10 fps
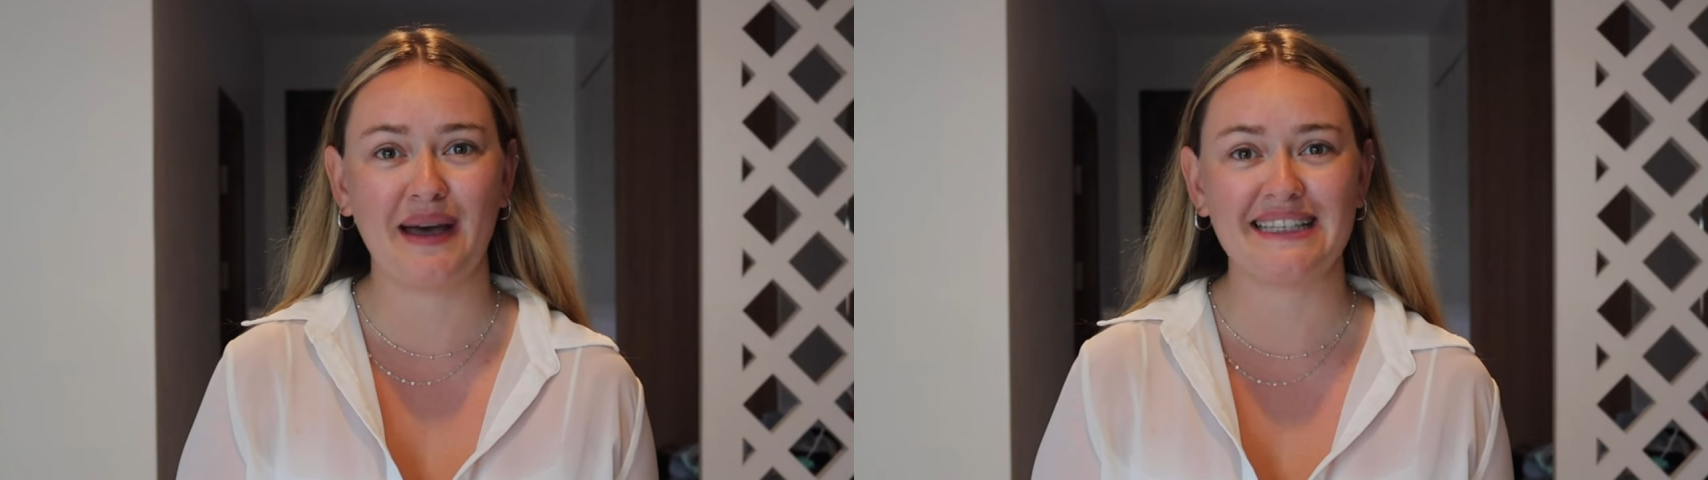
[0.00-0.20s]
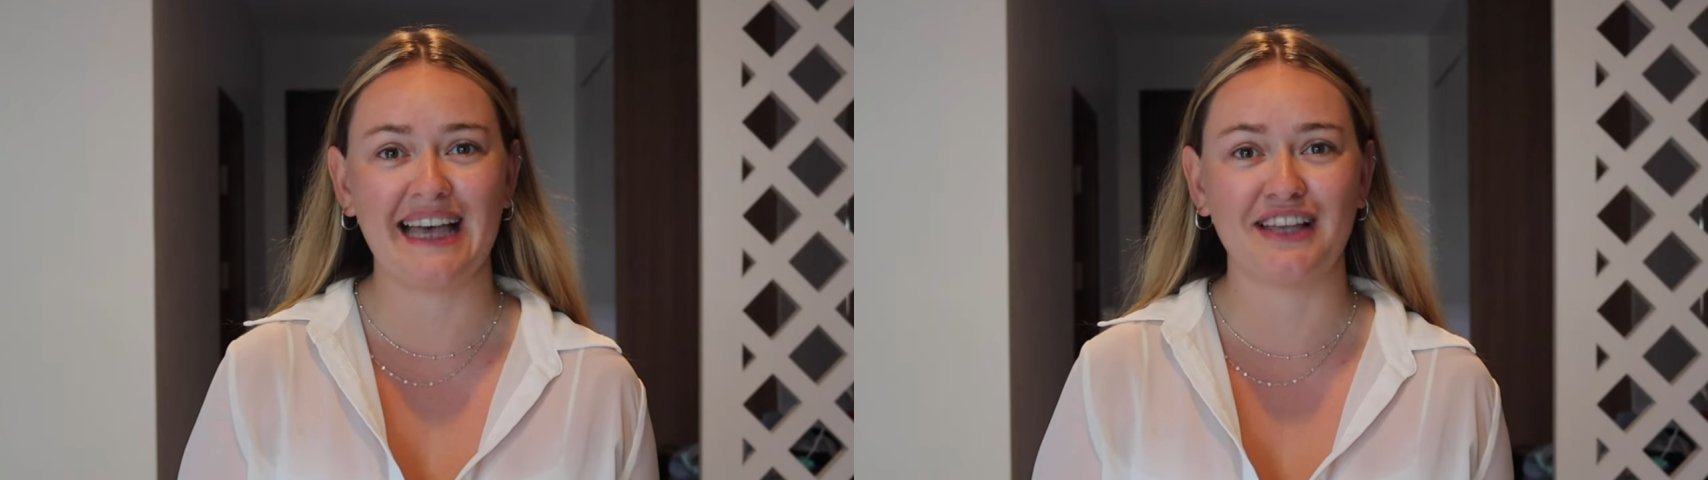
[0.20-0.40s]

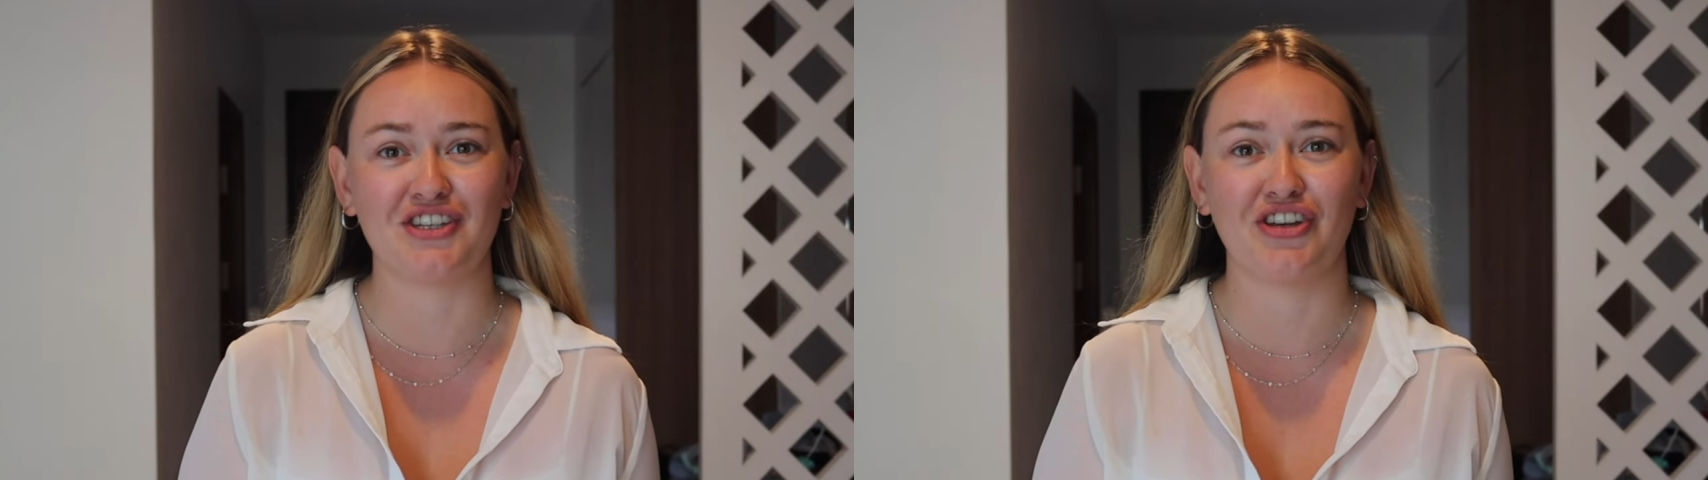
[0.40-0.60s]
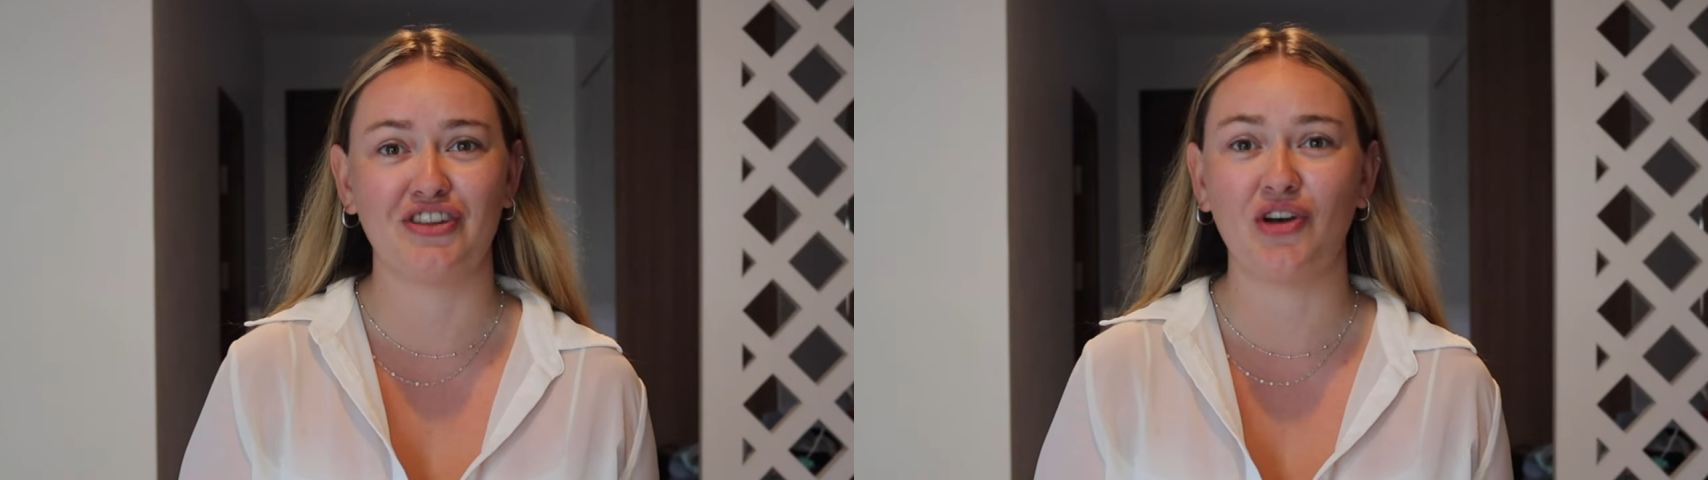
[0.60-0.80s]

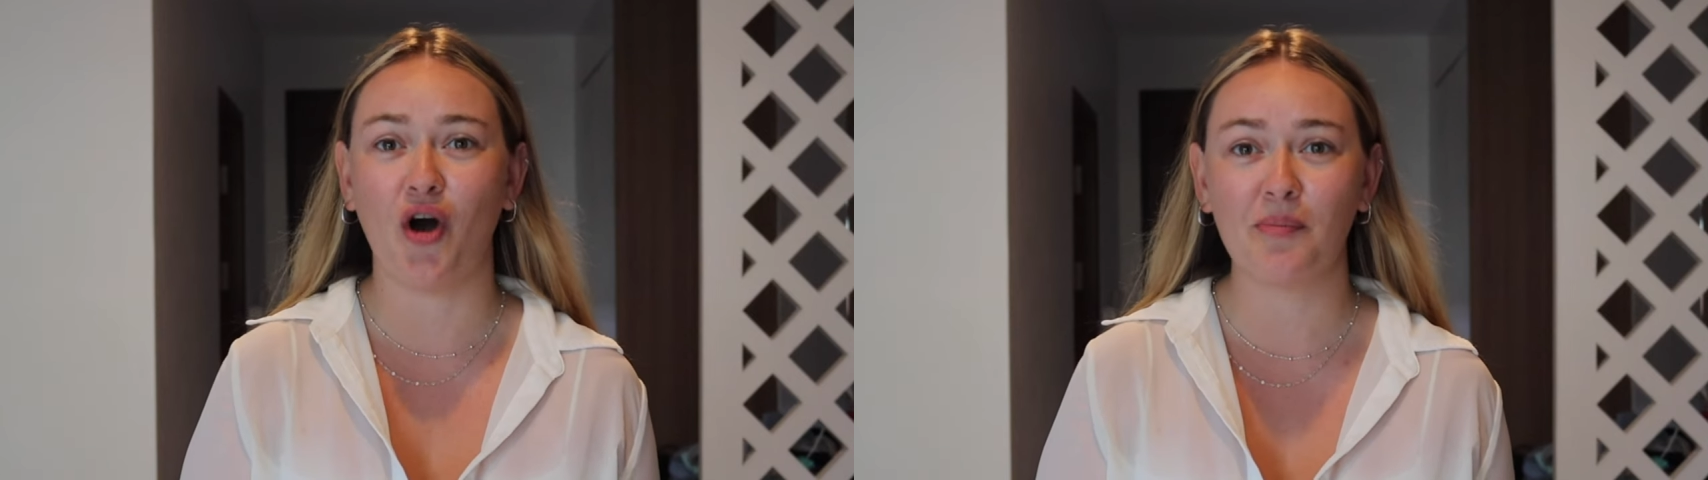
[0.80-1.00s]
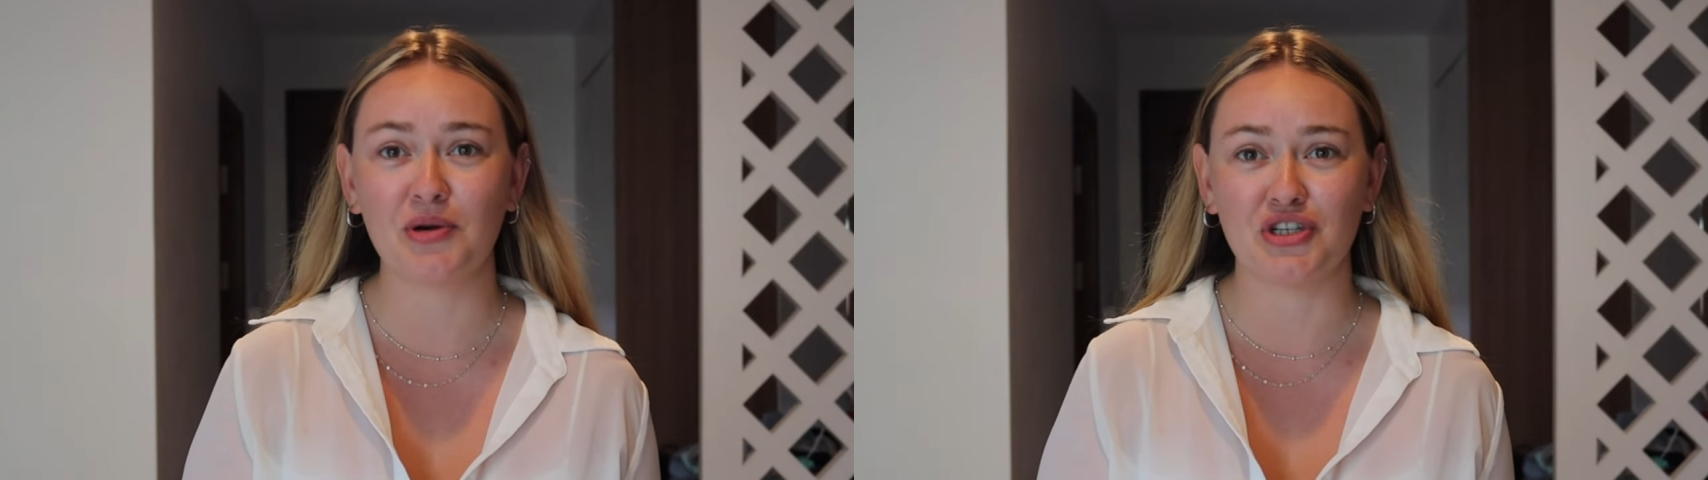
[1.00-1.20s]
attention the
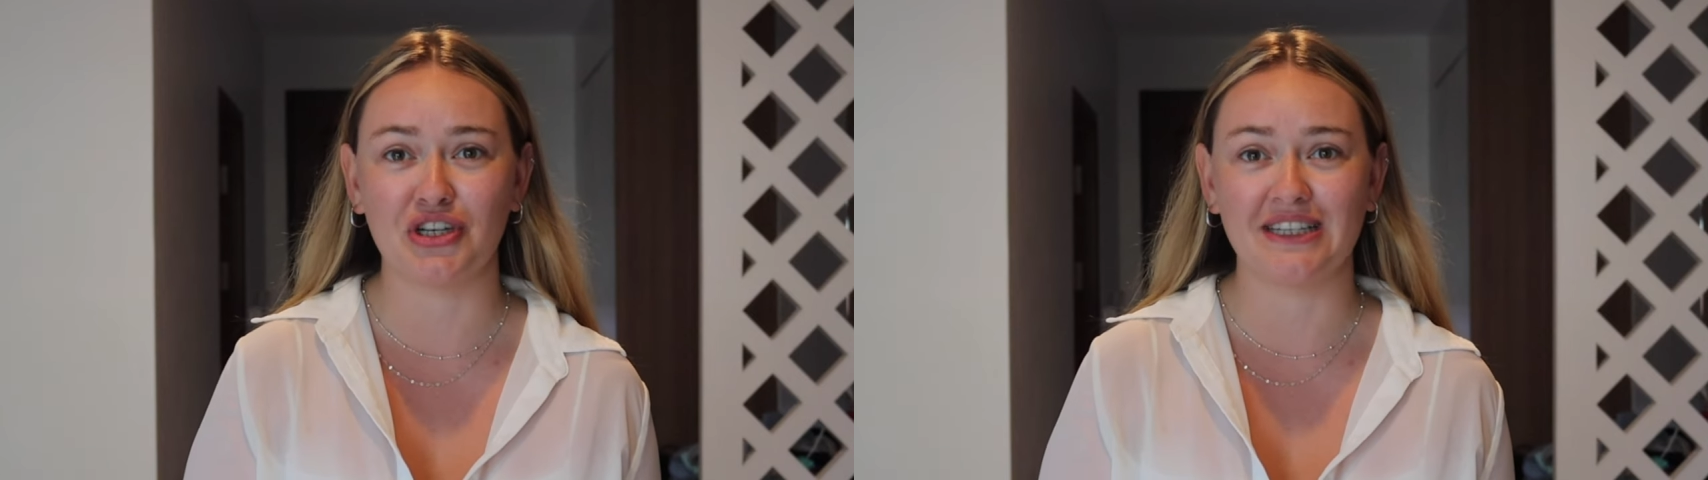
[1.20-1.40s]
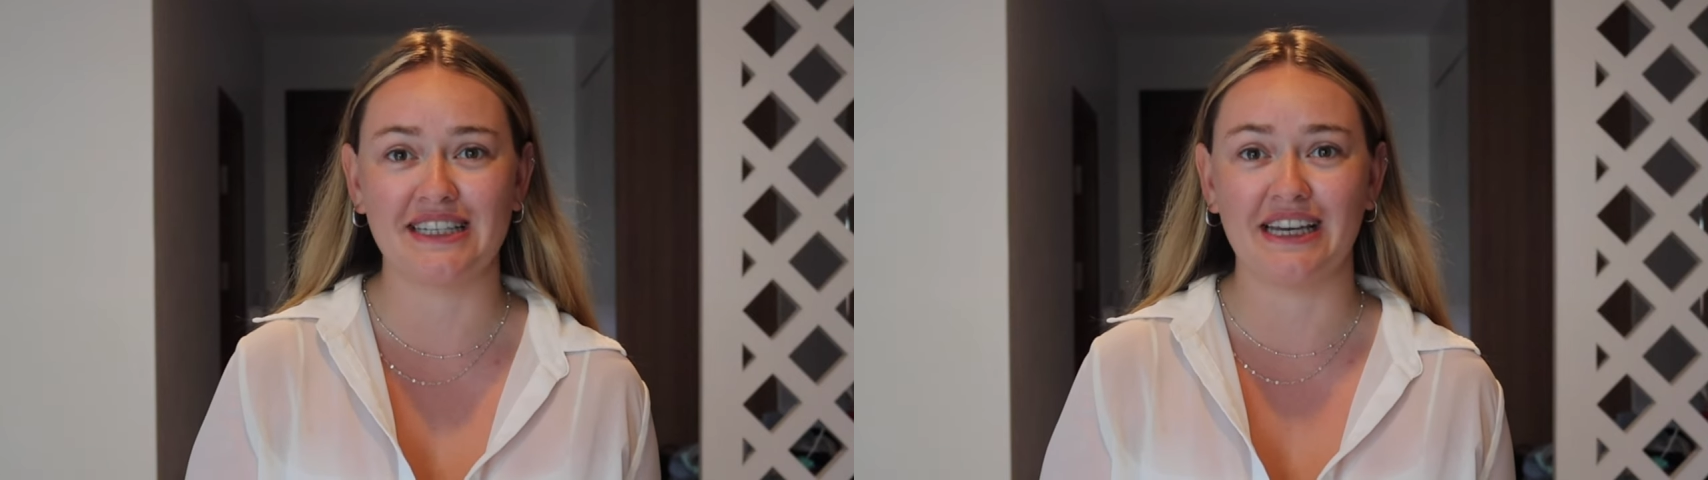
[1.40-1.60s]

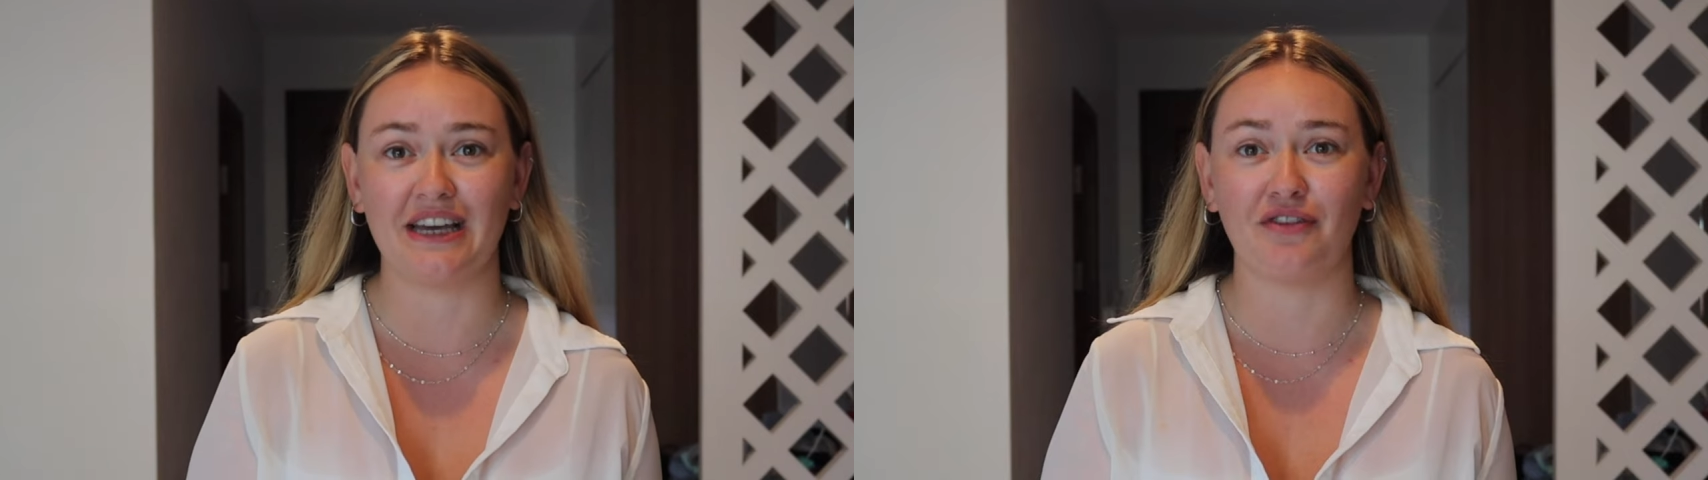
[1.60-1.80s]
opportunity